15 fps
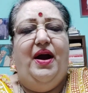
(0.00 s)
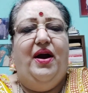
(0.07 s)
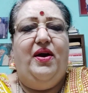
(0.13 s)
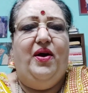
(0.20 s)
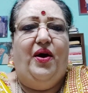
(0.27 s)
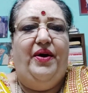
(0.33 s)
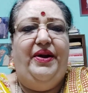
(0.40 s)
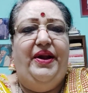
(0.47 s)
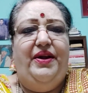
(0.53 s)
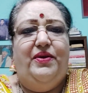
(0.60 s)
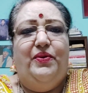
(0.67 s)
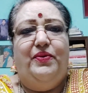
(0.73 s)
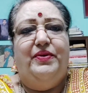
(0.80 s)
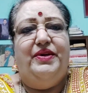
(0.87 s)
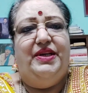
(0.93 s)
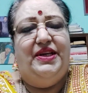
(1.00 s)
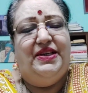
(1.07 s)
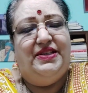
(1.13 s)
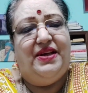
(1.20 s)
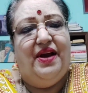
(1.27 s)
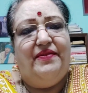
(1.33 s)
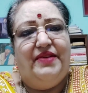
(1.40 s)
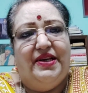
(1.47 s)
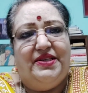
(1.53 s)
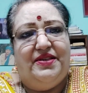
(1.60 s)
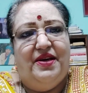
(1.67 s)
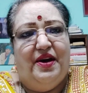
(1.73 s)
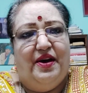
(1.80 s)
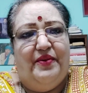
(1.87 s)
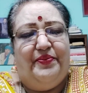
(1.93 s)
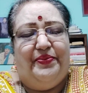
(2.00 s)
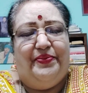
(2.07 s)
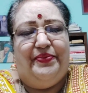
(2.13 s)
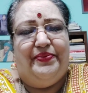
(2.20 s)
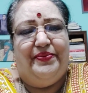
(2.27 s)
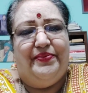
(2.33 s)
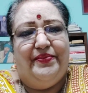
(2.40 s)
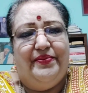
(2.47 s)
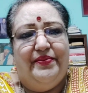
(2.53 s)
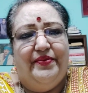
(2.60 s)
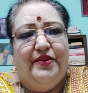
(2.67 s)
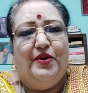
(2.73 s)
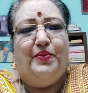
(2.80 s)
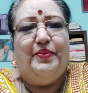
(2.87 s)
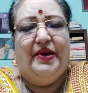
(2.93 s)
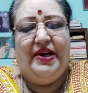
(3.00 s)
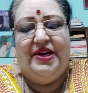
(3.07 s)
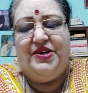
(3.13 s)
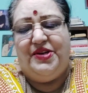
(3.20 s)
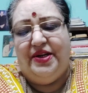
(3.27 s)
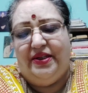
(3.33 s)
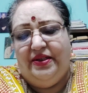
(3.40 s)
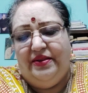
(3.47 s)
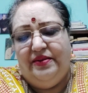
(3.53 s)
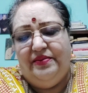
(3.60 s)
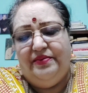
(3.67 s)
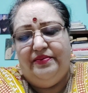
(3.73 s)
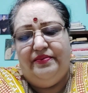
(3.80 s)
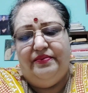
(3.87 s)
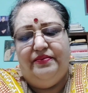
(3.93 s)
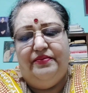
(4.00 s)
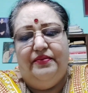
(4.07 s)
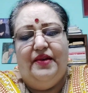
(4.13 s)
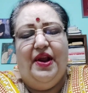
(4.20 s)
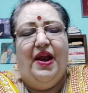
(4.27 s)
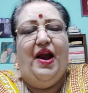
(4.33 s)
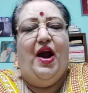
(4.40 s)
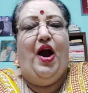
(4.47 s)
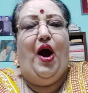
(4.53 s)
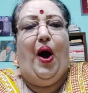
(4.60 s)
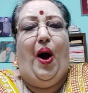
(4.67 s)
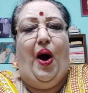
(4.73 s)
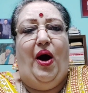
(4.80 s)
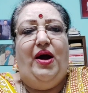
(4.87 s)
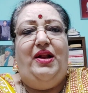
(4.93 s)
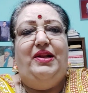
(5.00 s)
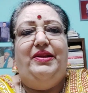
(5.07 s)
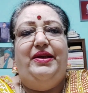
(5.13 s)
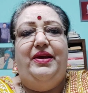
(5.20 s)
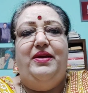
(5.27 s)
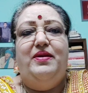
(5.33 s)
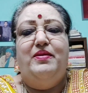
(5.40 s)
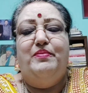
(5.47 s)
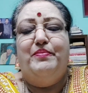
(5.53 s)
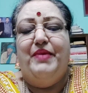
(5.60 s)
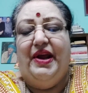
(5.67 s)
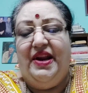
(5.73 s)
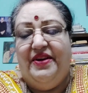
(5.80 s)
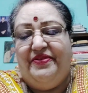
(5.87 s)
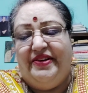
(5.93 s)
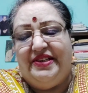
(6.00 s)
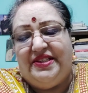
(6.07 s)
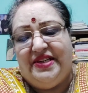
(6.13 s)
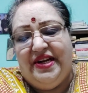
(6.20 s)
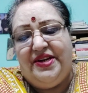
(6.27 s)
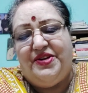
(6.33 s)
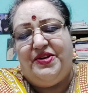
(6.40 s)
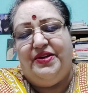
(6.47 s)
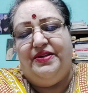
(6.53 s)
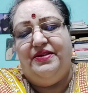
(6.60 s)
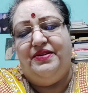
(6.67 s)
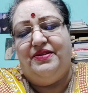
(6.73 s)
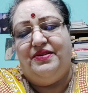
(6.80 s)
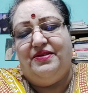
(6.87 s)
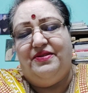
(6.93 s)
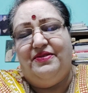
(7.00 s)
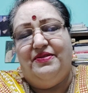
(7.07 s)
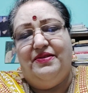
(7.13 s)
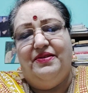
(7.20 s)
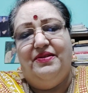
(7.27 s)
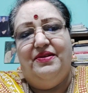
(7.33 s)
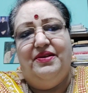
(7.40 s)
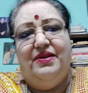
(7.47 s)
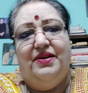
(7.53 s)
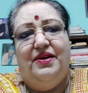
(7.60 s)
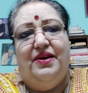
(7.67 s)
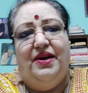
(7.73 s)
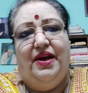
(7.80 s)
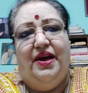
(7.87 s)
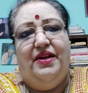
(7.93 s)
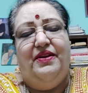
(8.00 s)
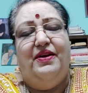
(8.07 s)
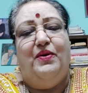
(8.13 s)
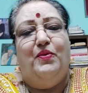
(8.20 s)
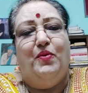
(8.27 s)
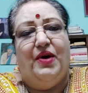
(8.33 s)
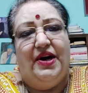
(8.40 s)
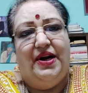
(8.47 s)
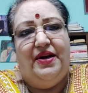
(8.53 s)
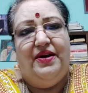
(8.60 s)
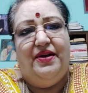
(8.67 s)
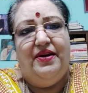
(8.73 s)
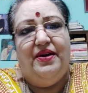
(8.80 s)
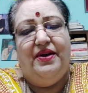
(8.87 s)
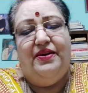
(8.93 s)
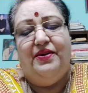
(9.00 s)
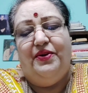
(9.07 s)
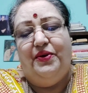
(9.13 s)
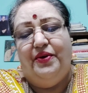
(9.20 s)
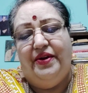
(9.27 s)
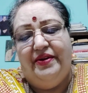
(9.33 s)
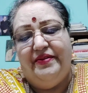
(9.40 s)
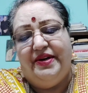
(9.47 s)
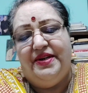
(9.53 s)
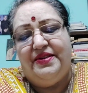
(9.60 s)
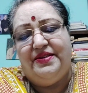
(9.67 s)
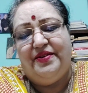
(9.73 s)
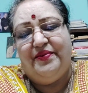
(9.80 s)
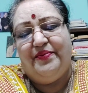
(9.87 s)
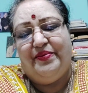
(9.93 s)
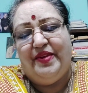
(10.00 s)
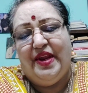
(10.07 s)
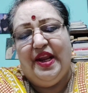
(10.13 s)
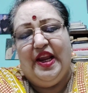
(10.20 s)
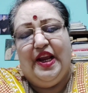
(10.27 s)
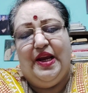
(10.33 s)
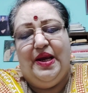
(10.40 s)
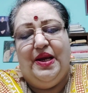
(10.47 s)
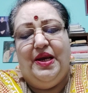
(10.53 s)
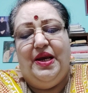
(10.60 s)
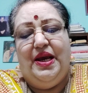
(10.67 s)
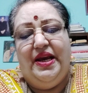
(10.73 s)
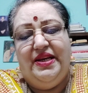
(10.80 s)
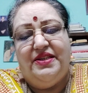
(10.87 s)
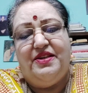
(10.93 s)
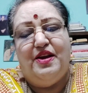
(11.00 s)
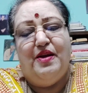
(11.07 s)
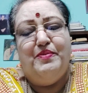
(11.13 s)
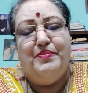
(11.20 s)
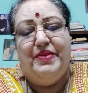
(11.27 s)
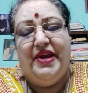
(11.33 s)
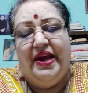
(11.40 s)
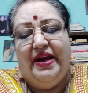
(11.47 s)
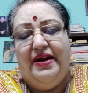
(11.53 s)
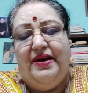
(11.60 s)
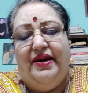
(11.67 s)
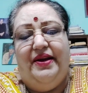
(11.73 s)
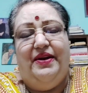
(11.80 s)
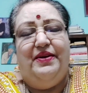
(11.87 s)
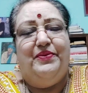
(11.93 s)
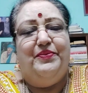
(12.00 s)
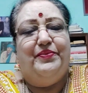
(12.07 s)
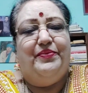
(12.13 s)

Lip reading: According to Vasya Upanishad, all the manifestations in the world, in the universe, is merely